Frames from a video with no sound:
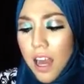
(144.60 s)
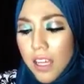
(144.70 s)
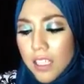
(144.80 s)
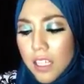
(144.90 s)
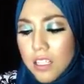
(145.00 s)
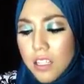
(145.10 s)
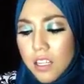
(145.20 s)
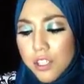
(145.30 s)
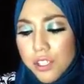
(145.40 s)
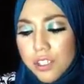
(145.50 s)
I guess
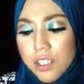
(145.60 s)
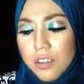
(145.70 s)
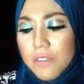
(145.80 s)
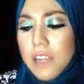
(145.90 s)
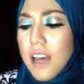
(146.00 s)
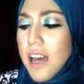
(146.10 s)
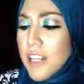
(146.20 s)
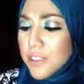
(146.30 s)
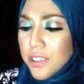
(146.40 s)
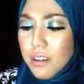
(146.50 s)
I should have
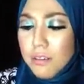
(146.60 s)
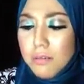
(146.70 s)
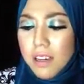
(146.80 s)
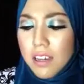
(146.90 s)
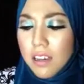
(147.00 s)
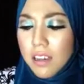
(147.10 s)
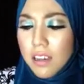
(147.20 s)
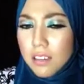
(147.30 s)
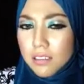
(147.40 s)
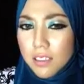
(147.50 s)
let you
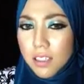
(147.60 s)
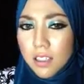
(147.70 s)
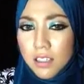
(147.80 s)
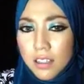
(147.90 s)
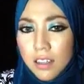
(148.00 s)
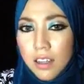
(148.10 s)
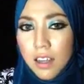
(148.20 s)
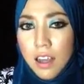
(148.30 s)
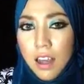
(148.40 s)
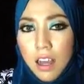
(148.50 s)
in.
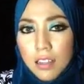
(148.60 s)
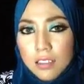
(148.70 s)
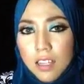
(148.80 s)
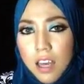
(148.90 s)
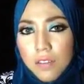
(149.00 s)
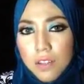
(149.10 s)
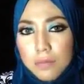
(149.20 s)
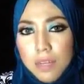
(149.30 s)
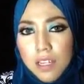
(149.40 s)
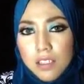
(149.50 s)
I never
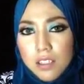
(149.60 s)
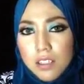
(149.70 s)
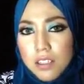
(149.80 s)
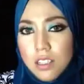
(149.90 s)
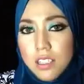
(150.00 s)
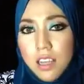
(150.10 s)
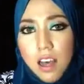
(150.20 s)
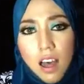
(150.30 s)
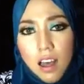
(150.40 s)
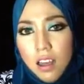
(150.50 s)
meant to
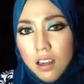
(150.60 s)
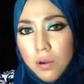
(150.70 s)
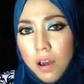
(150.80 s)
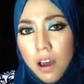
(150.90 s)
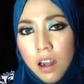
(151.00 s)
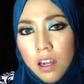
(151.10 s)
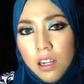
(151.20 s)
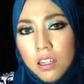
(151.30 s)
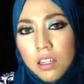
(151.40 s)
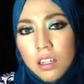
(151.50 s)
start a war,
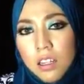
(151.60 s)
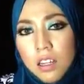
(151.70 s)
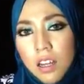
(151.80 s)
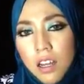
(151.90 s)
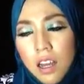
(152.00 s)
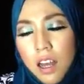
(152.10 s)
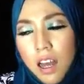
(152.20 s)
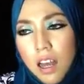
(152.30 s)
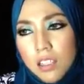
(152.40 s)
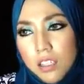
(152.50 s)

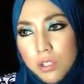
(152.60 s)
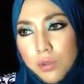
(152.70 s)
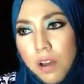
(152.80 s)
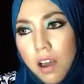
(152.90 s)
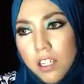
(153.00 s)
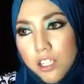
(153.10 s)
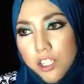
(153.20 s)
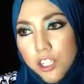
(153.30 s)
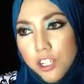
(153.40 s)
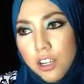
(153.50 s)
I just wanted
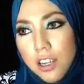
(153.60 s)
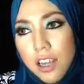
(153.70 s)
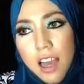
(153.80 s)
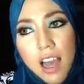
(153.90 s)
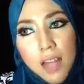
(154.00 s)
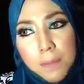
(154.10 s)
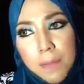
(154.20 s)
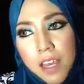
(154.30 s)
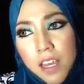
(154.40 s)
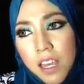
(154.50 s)
you to let
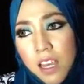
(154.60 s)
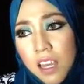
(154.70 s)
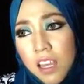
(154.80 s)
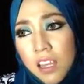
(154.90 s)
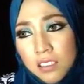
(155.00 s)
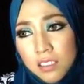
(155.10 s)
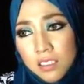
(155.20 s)
me in.